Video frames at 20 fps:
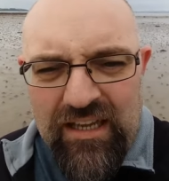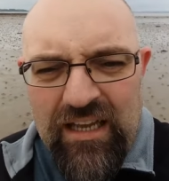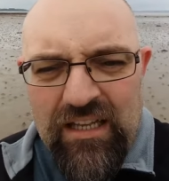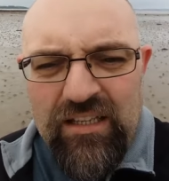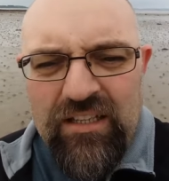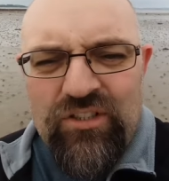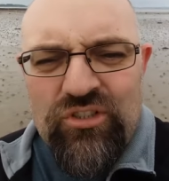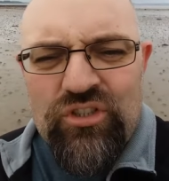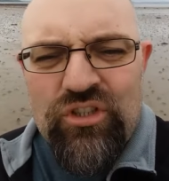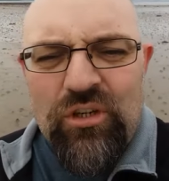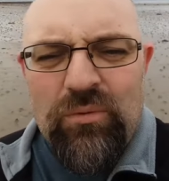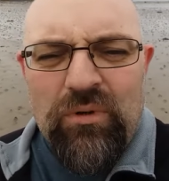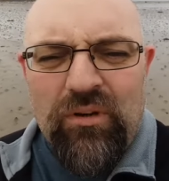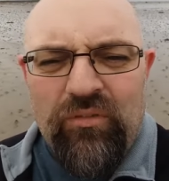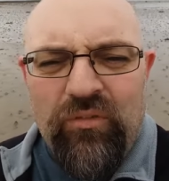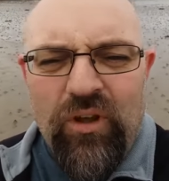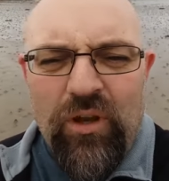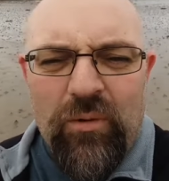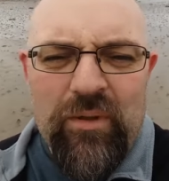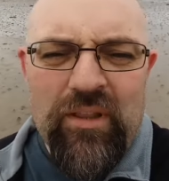and ensure we're
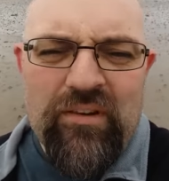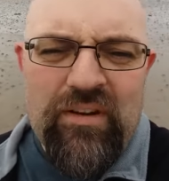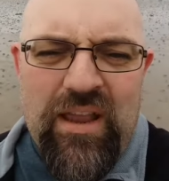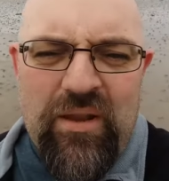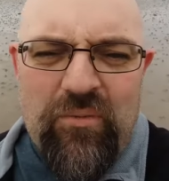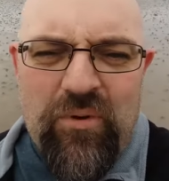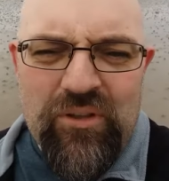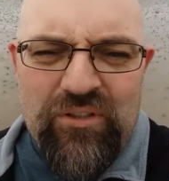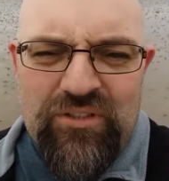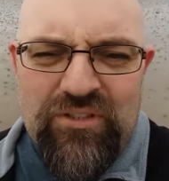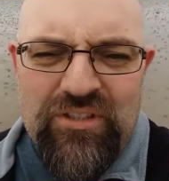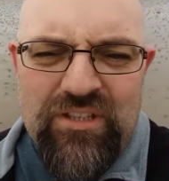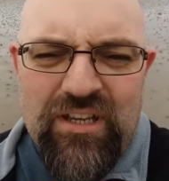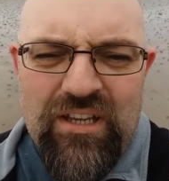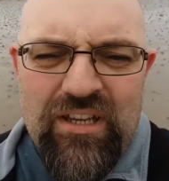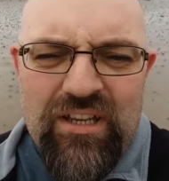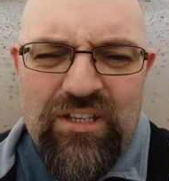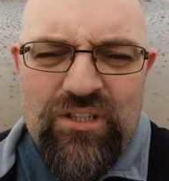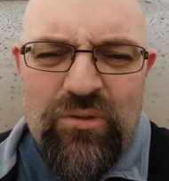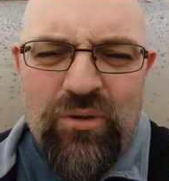following the right ones.
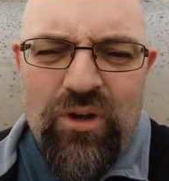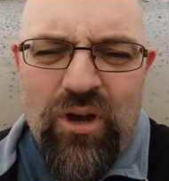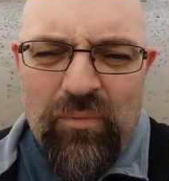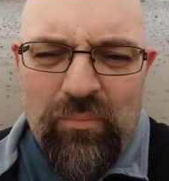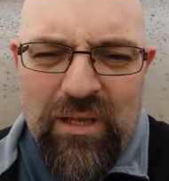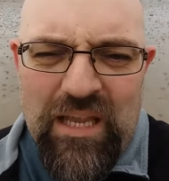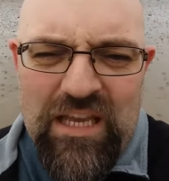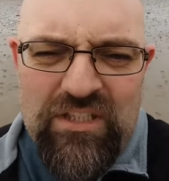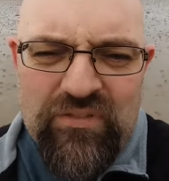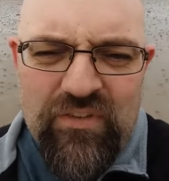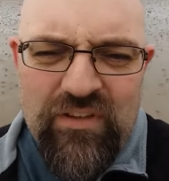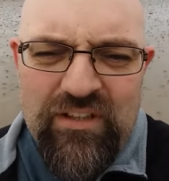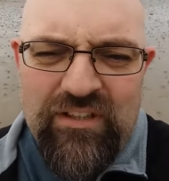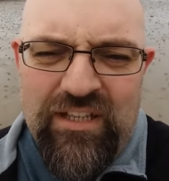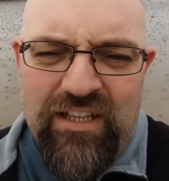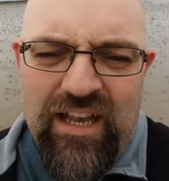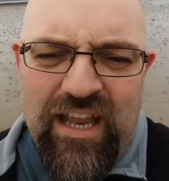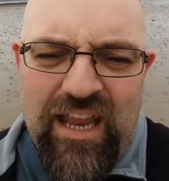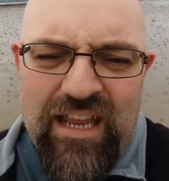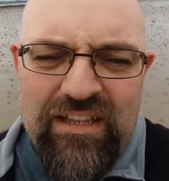So God bless for
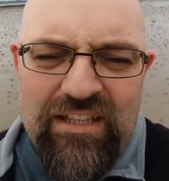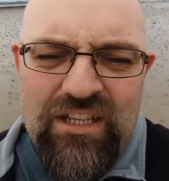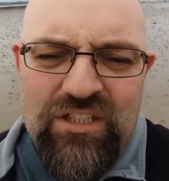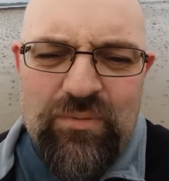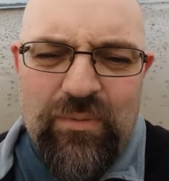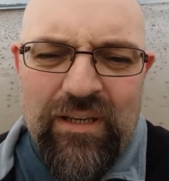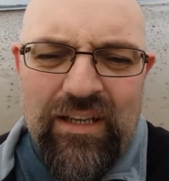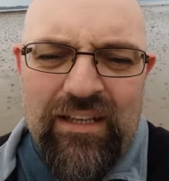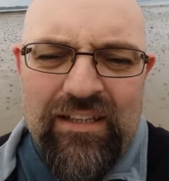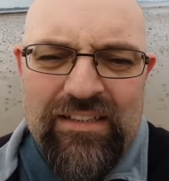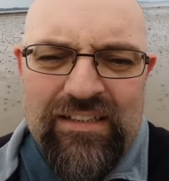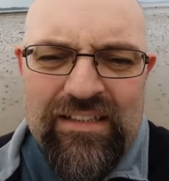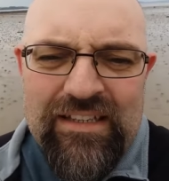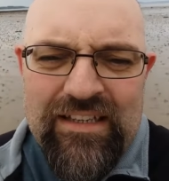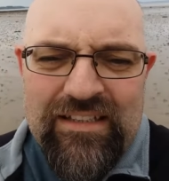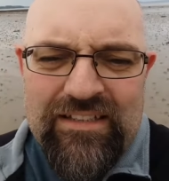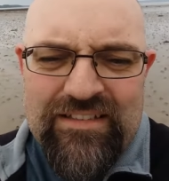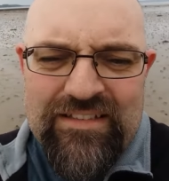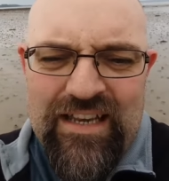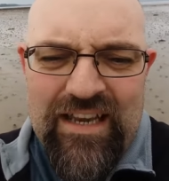today and this week.
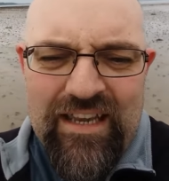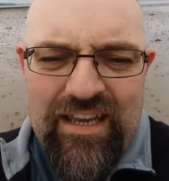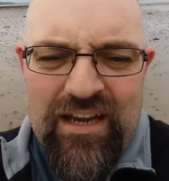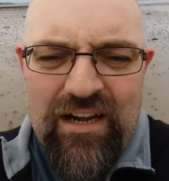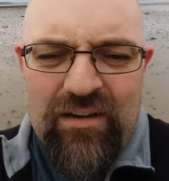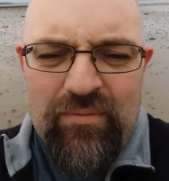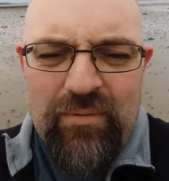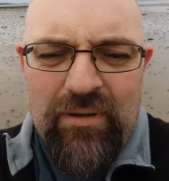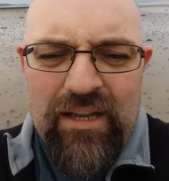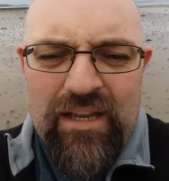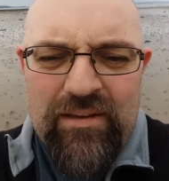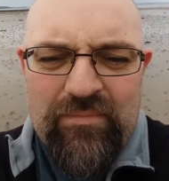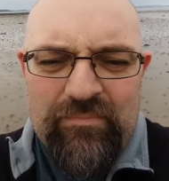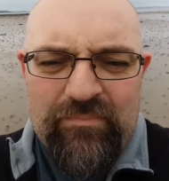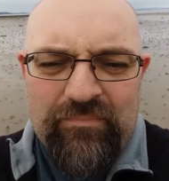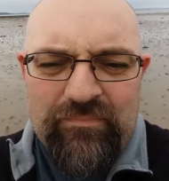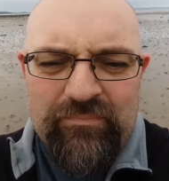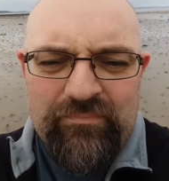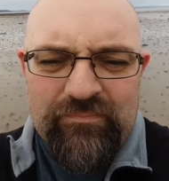Take care. Bye.